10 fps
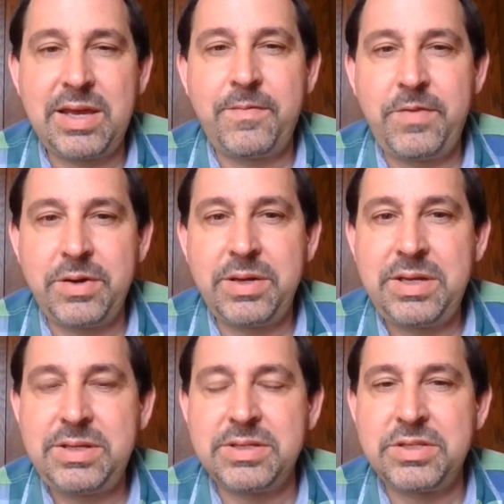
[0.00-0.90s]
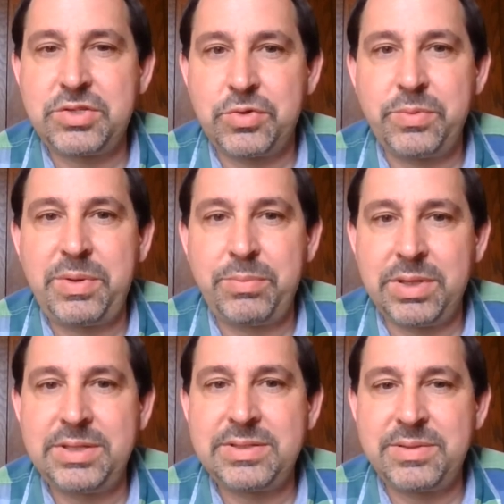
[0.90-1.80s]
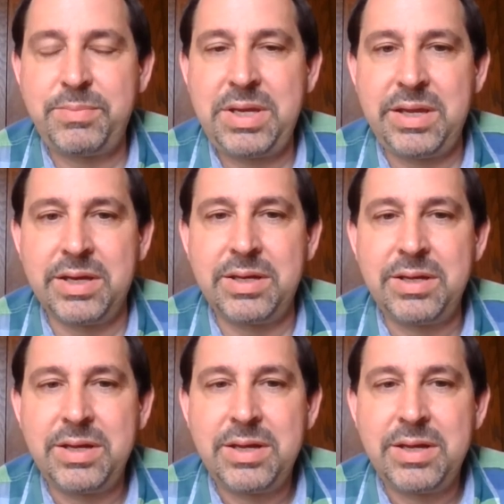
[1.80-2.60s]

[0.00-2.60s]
that a very disturbing place to be in.